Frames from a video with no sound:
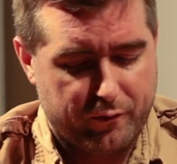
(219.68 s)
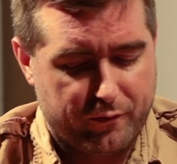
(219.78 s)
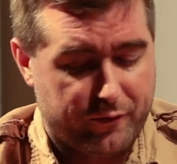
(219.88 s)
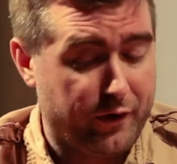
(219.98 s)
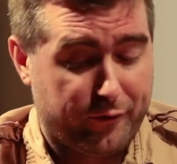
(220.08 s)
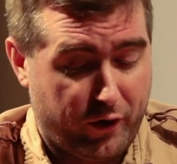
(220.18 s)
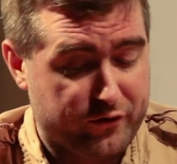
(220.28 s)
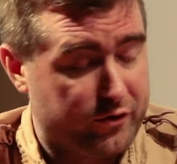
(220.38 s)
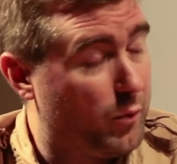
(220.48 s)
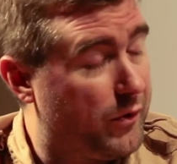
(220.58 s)
very
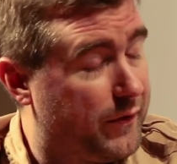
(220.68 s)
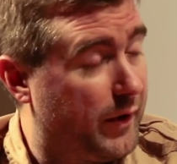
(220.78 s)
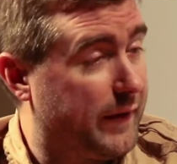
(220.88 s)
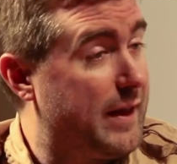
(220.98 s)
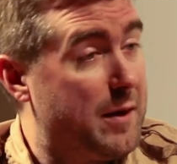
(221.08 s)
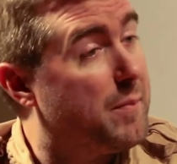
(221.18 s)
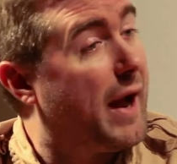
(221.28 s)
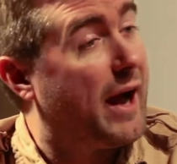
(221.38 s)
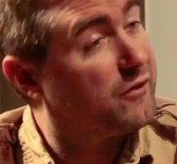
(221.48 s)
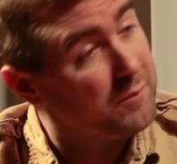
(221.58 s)
frustrated with like the
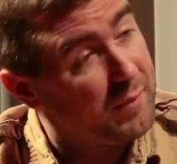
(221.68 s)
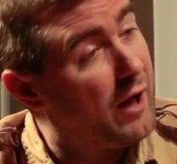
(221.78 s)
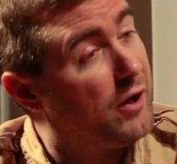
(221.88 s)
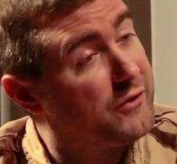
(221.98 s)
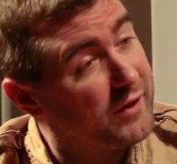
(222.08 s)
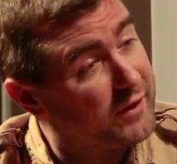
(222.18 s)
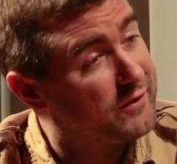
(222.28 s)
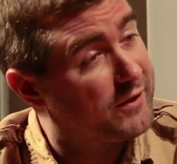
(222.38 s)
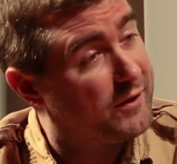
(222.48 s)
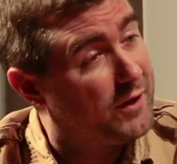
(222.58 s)
impasse in
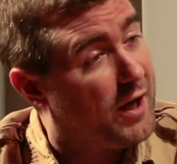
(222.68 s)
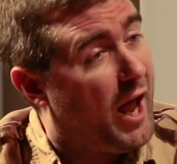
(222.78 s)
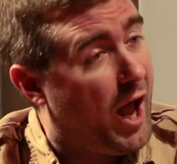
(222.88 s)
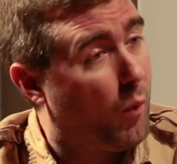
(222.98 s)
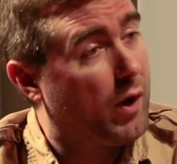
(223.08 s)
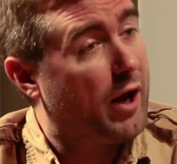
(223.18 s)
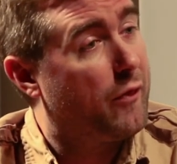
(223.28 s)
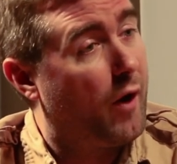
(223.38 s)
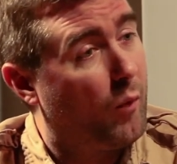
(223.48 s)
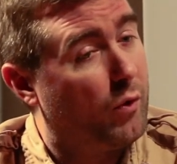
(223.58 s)
politics and and what I
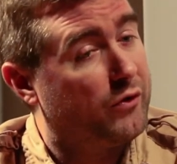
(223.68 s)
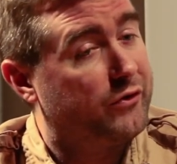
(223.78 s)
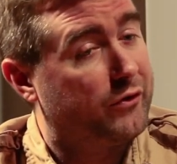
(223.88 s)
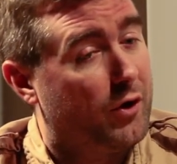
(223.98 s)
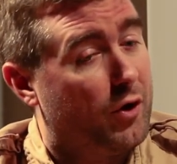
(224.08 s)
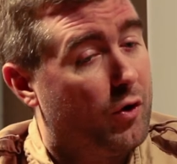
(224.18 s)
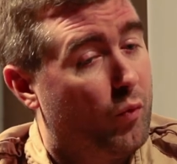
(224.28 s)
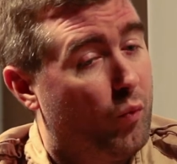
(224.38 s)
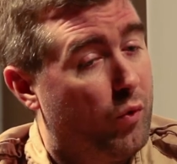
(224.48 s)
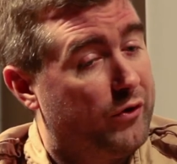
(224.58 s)
thought was
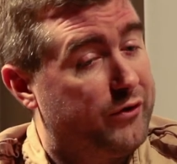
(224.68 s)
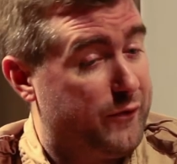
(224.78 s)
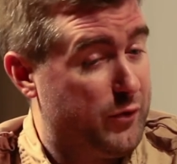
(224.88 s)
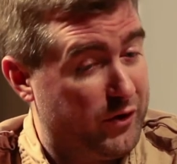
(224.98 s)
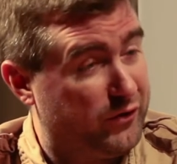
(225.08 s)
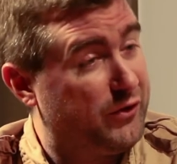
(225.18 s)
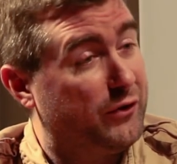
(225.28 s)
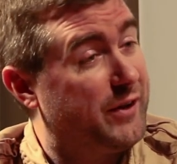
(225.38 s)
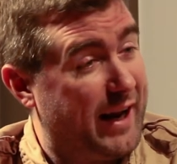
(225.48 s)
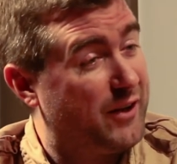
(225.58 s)
was if you
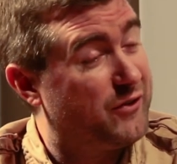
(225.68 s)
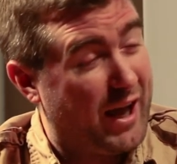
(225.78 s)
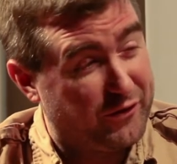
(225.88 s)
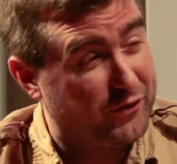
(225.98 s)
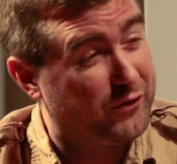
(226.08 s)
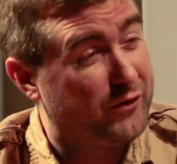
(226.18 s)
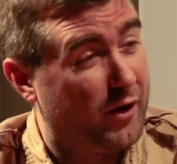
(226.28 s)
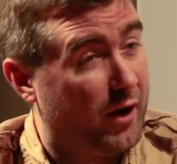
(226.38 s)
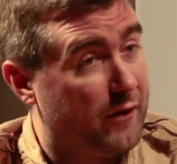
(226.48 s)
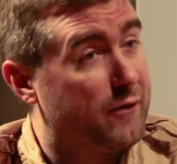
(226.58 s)
distilled it at its essence,
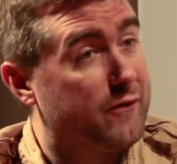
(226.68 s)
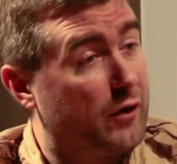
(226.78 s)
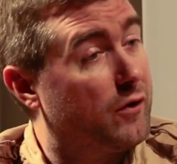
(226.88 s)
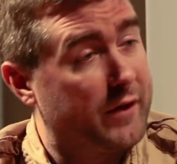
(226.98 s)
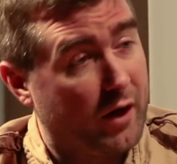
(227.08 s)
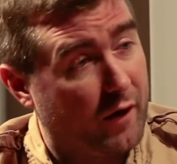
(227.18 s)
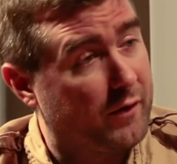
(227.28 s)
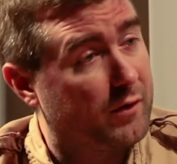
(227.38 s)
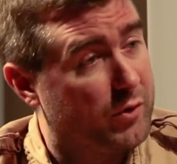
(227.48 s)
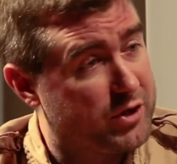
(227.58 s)
uh, the fear of the
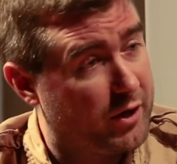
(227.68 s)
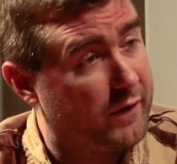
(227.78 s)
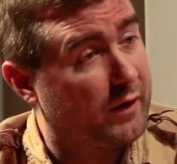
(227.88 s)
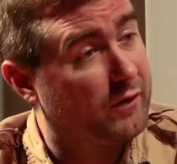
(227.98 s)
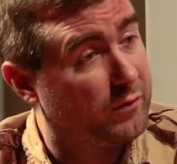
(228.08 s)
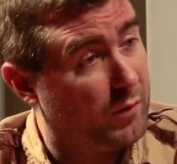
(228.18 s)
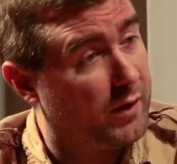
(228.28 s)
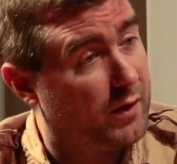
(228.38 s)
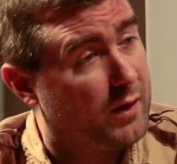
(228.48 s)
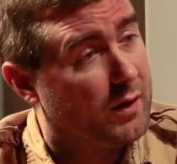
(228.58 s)
other, which I think is what
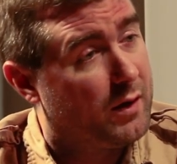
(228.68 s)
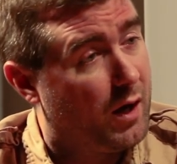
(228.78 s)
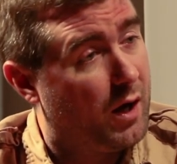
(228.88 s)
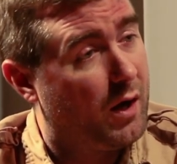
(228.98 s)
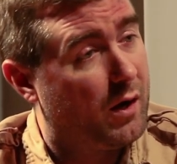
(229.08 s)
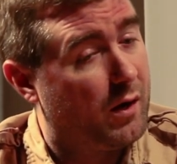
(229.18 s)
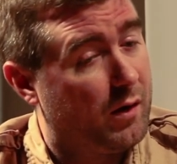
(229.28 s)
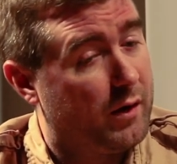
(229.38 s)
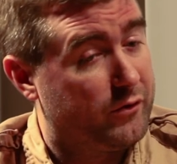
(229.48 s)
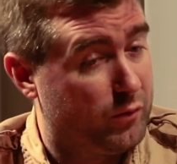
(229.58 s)
uh,
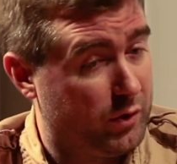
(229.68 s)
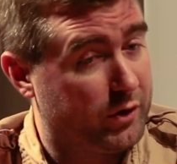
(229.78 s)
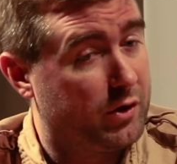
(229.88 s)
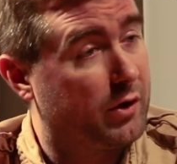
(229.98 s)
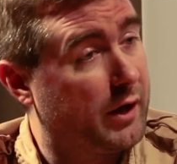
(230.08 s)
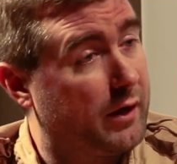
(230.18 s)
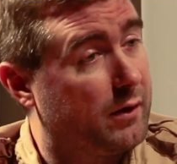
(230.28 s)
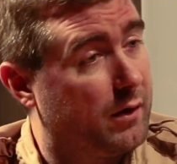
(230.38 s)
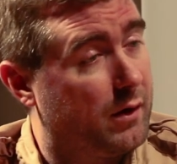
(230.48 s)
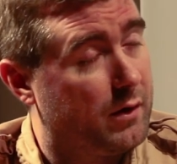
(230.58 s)
is really cooking
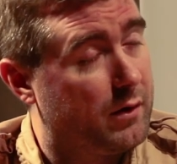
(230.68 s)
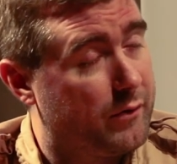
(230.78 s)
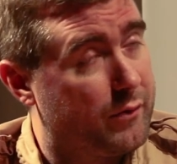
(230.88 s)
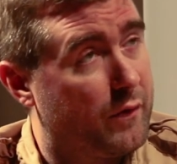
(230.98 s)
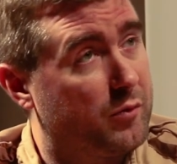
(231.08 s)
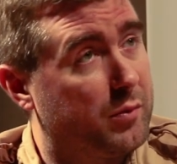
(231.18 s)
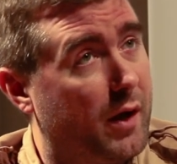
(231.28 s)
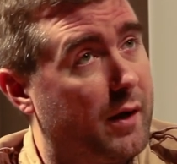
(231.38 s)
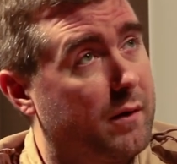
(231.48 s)
uh, through this play.